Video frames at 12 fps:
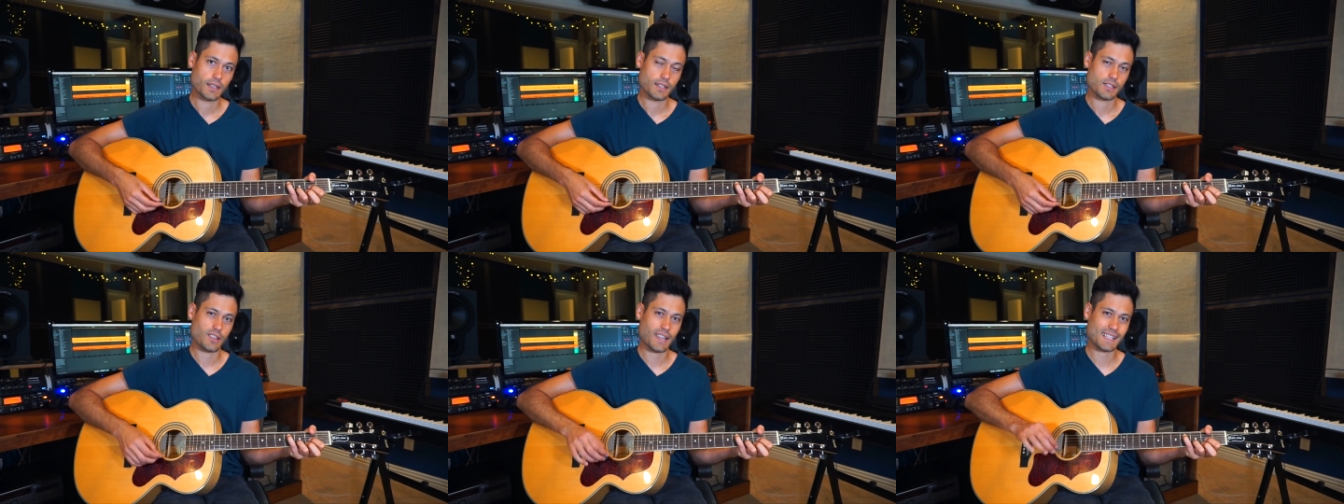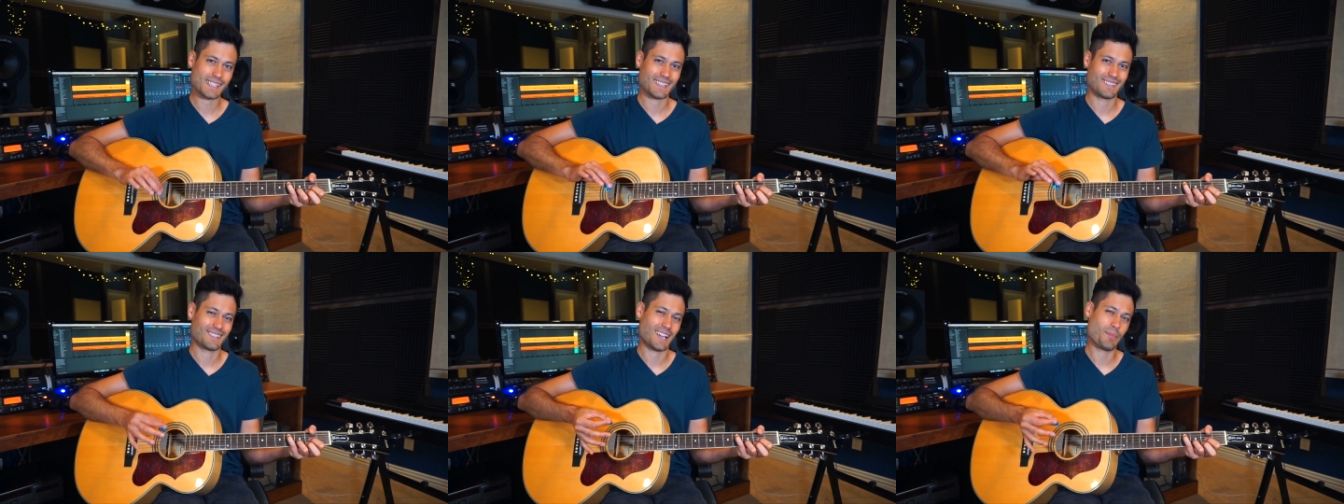So that's,
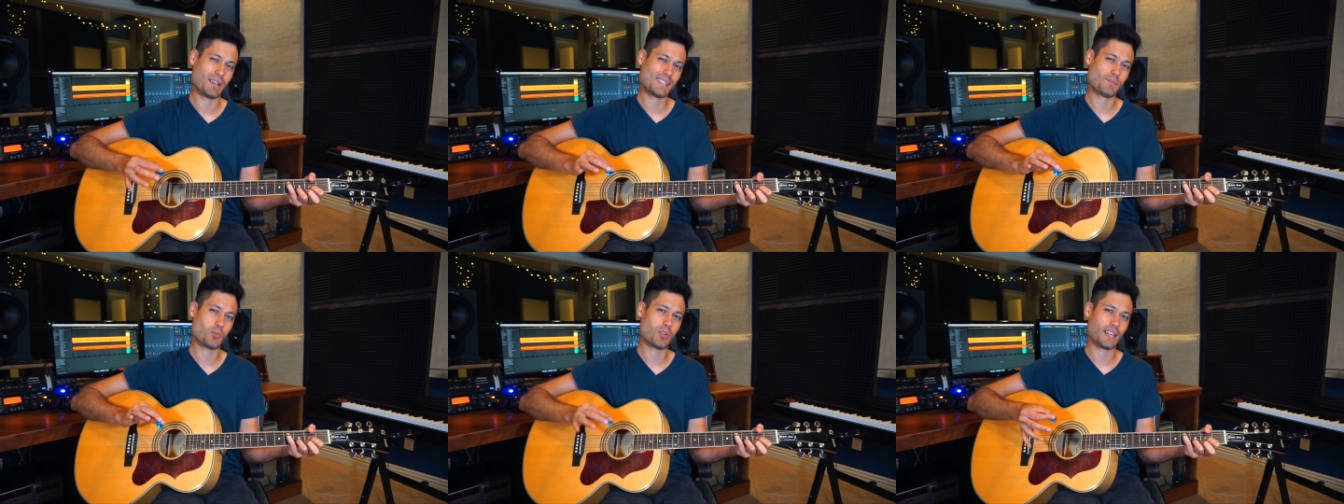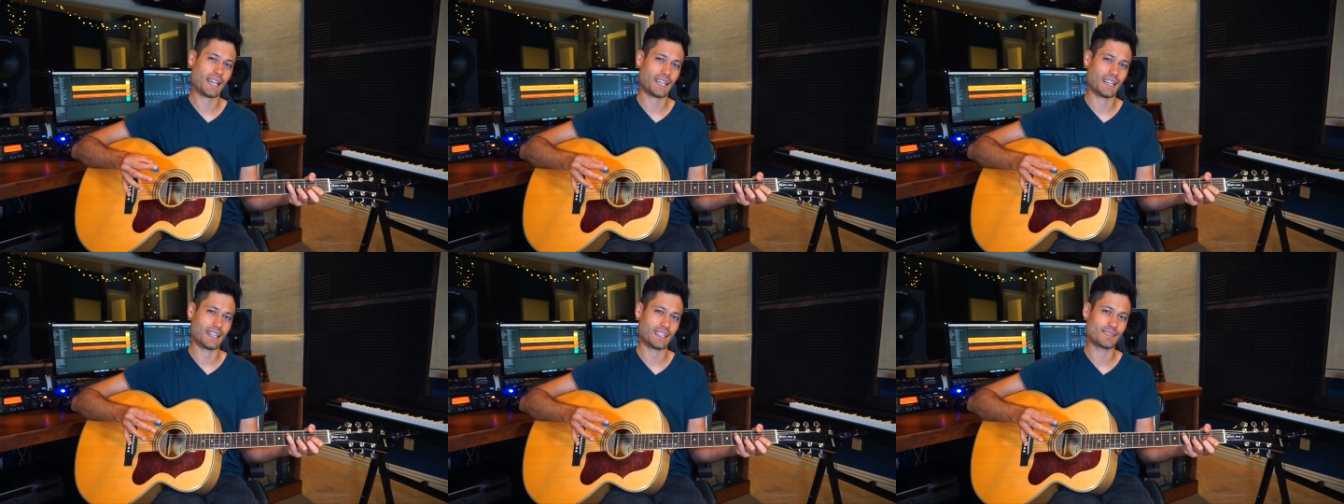I mean, it's more like
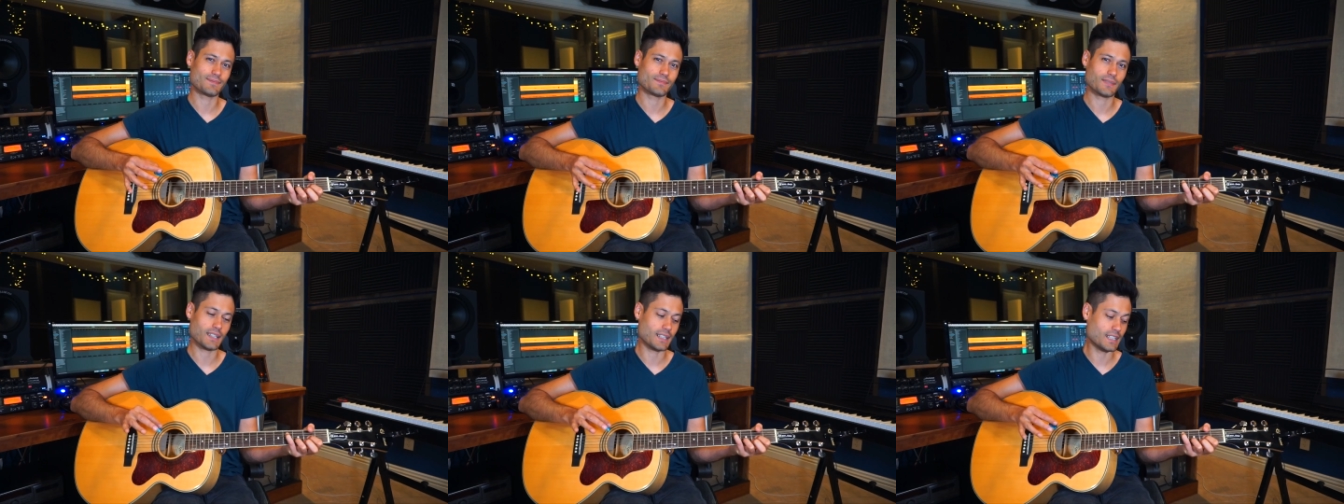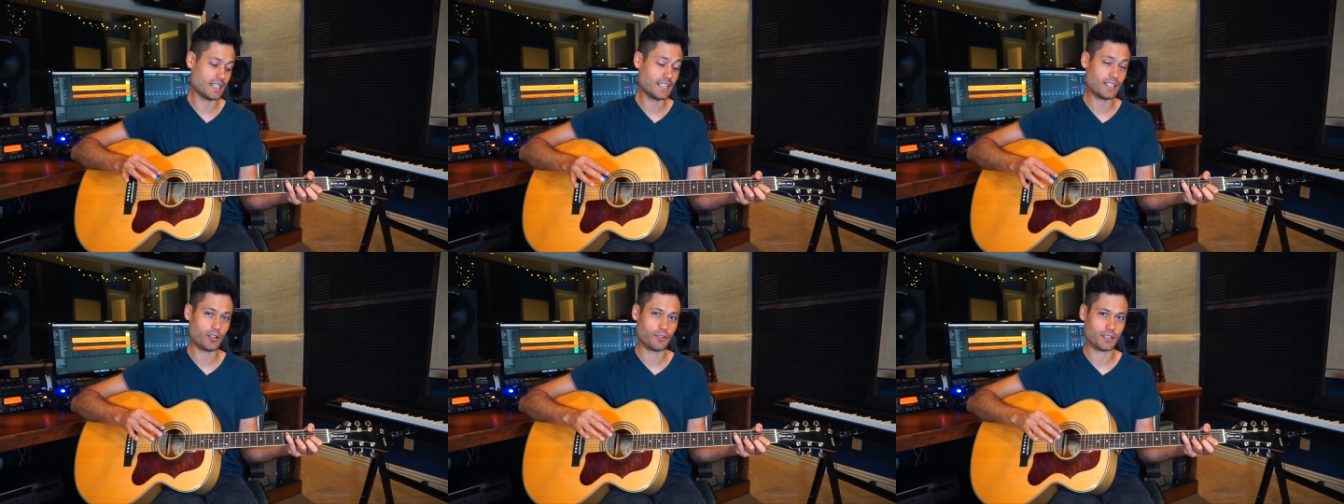a
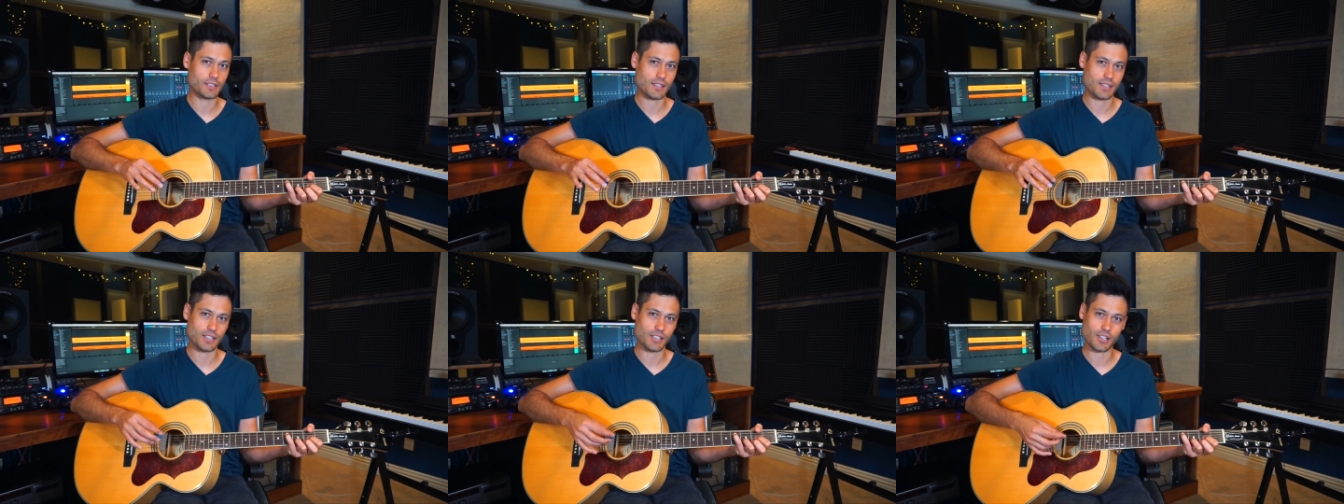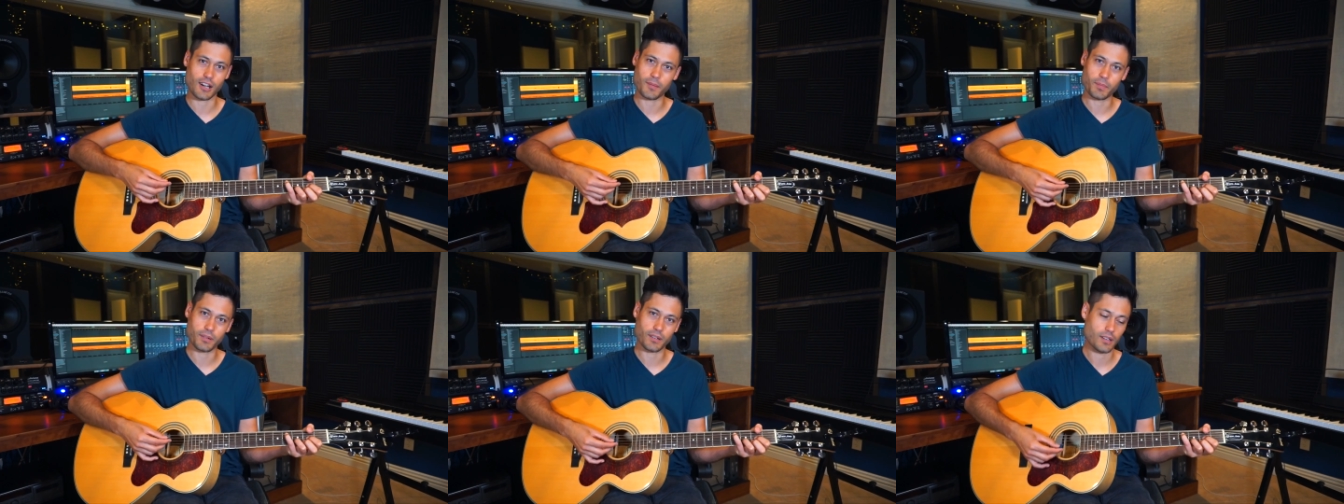D over C sharp,